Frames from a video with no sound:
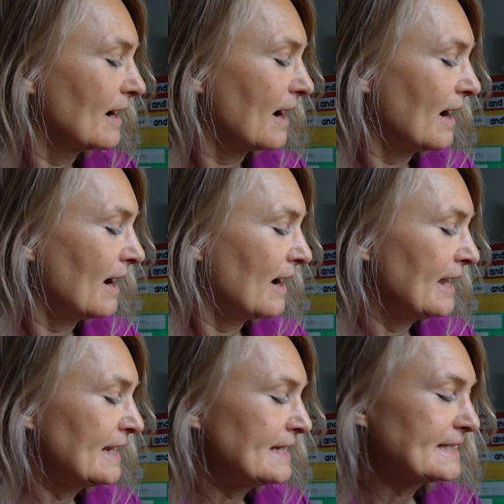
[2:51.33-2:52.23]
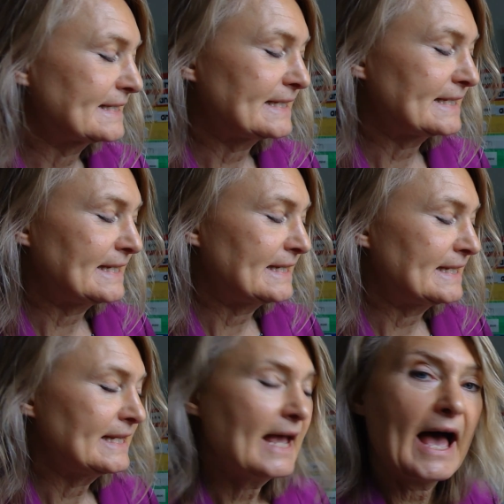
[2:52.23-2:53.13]
I
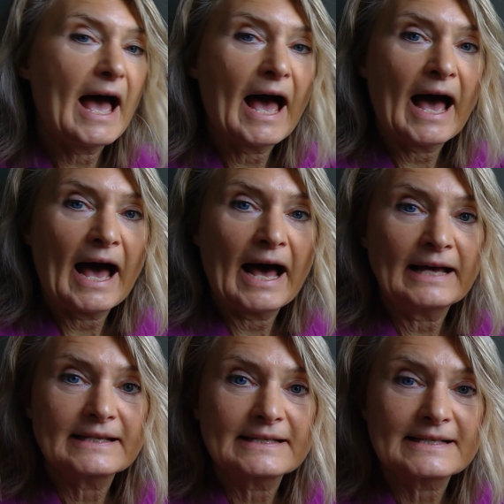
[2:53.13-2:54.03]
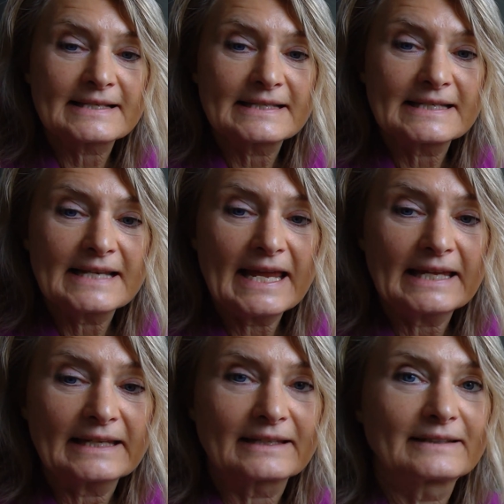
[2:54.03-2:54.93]
see a
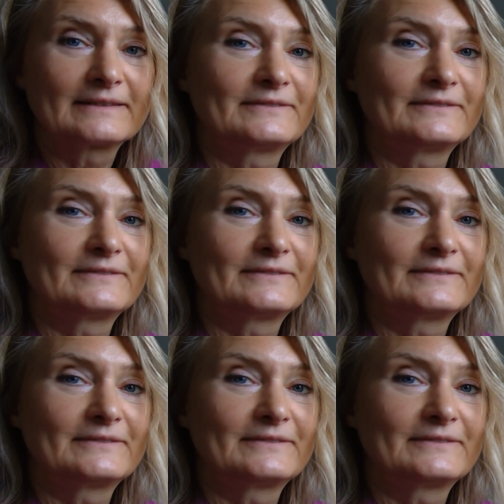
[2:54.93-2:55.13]
snake.